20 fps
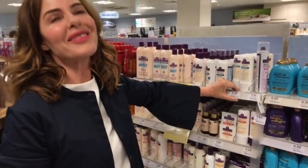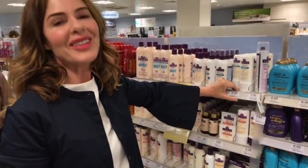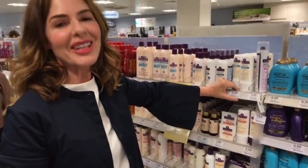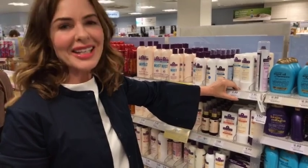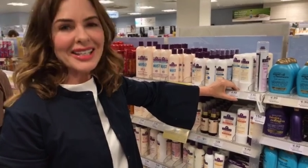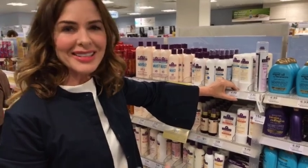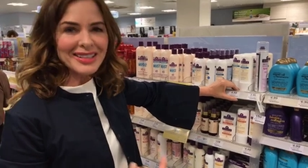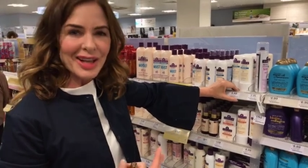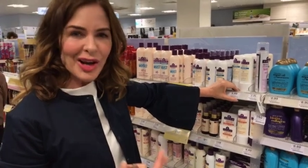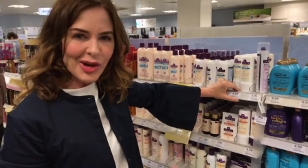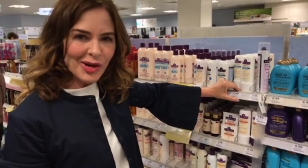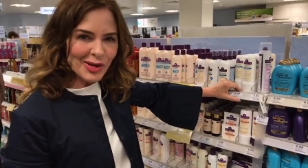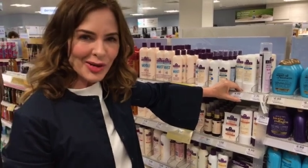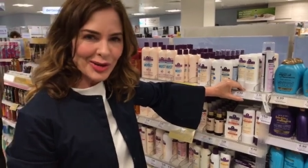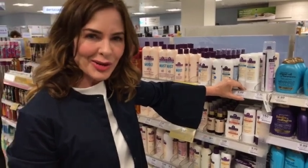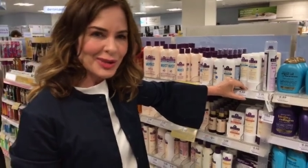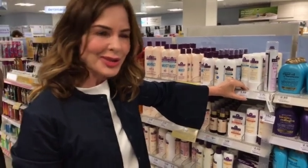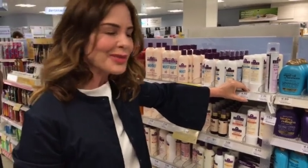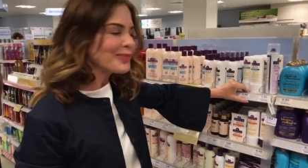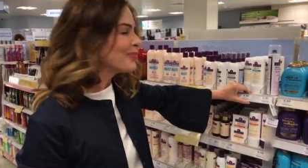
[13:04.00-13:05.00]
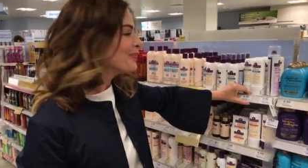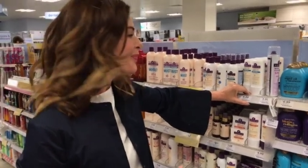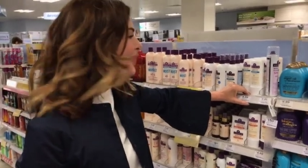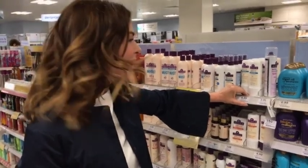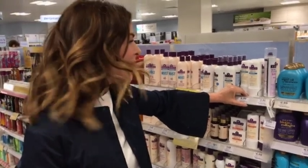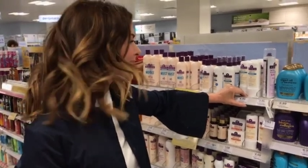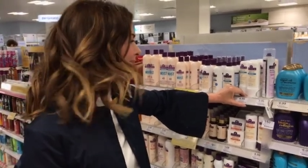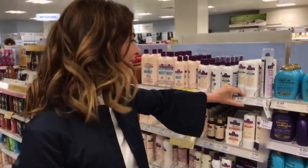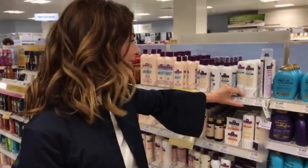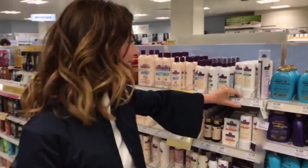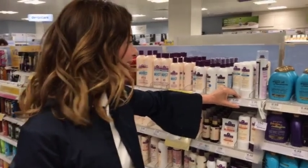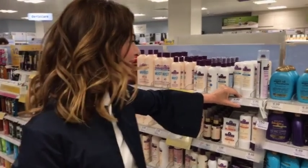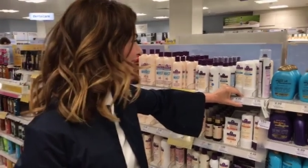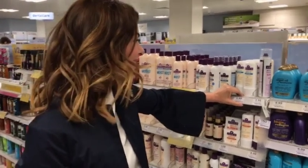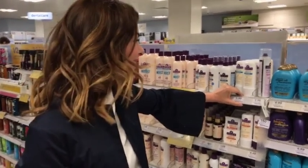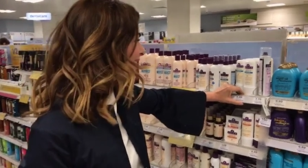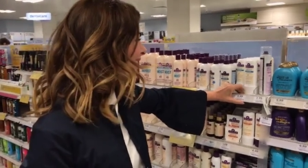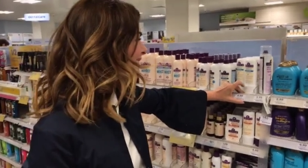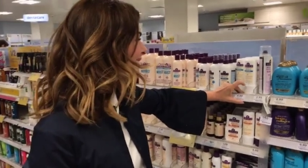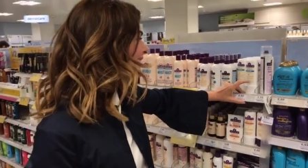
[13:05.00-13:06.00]
years old, but
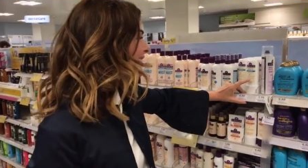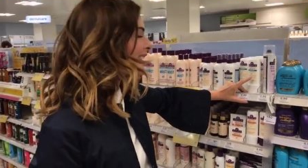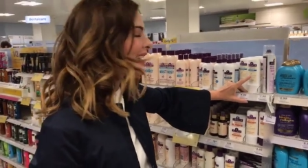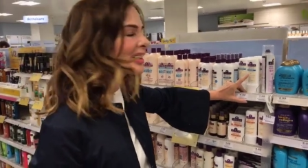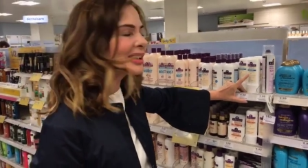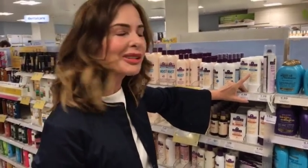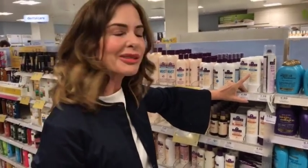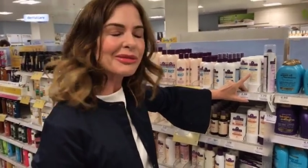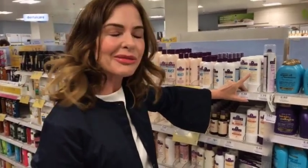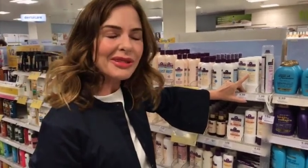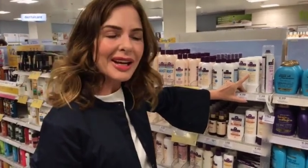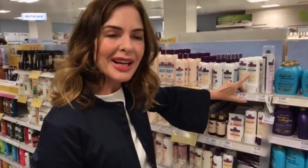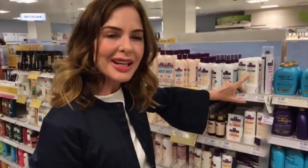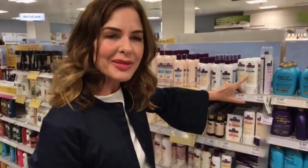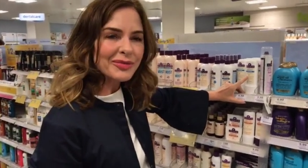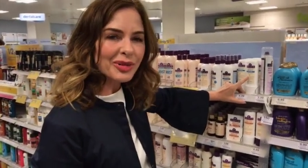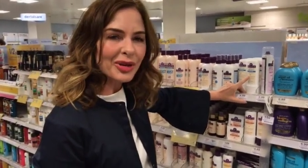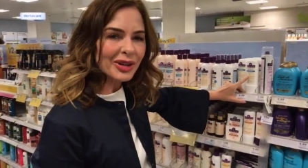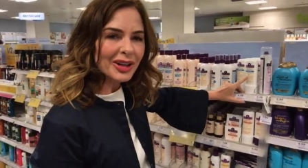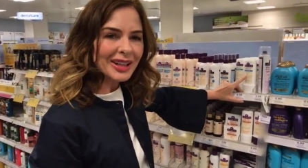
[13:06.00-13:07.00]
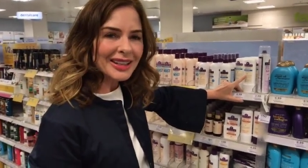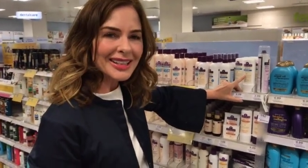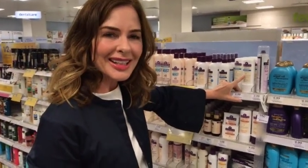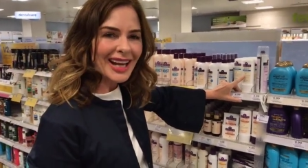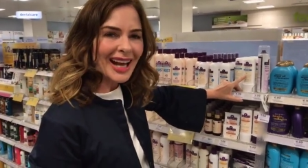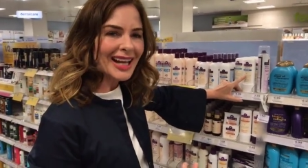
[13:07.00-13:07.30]
it's a great product. It